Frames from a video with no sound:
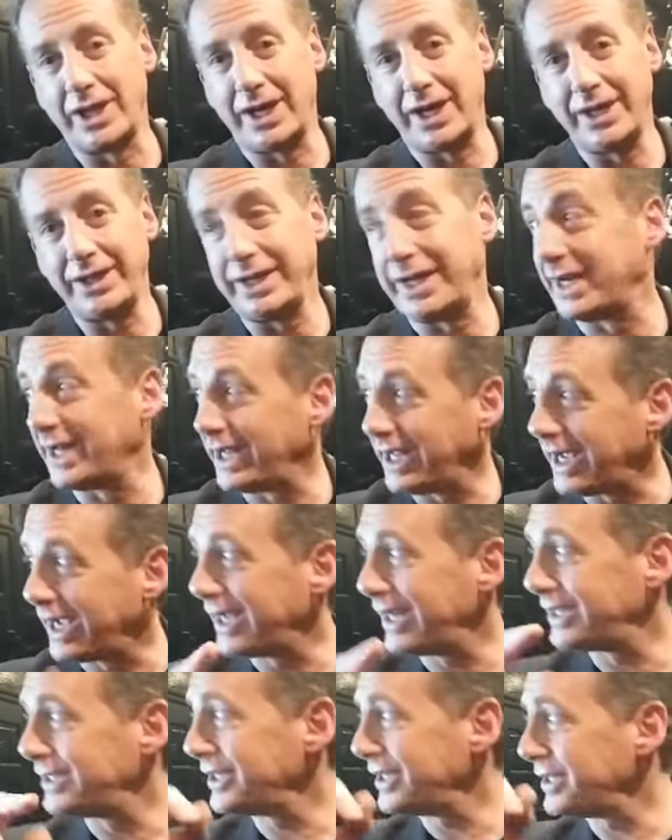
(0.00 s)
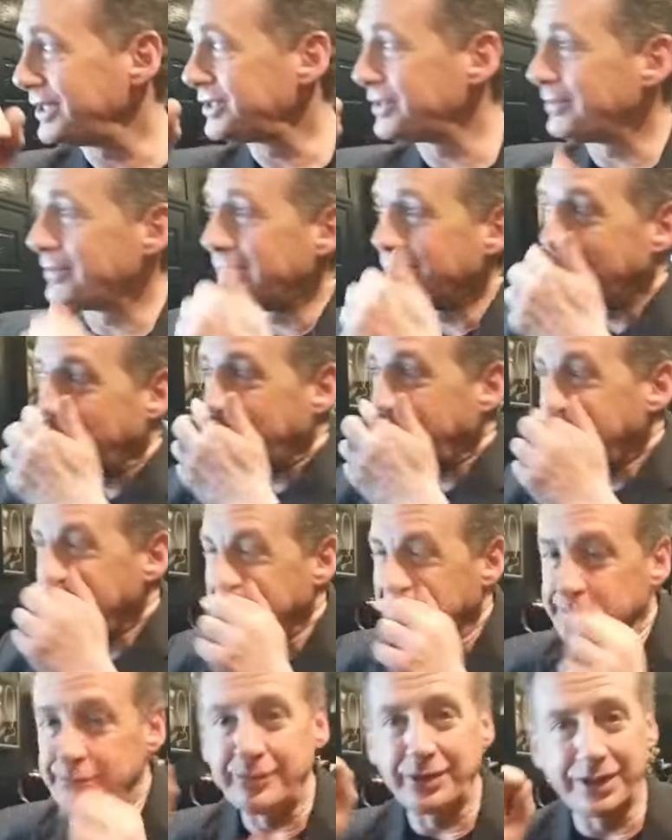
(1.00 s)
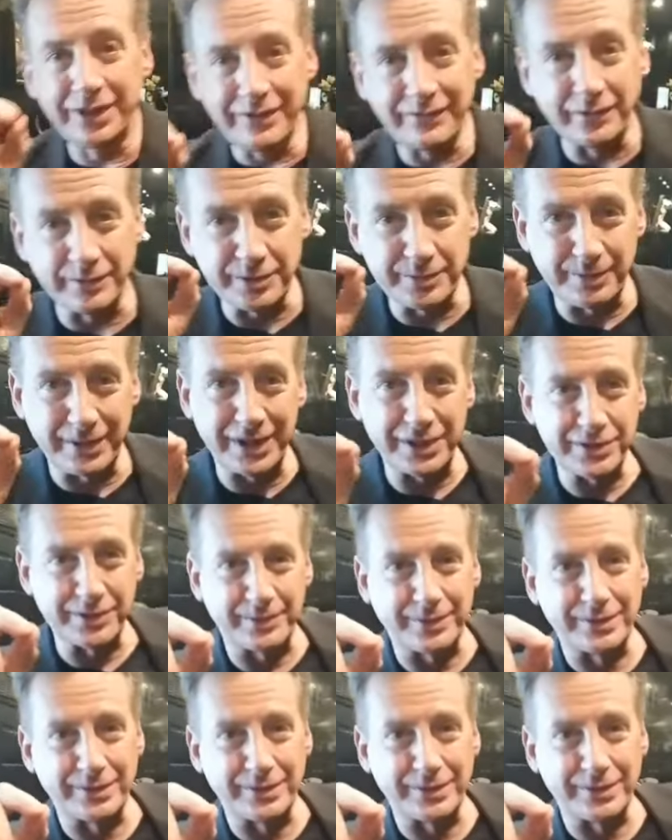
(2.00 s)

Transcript: And I, I got to tell you something, I didn't believe it was possible.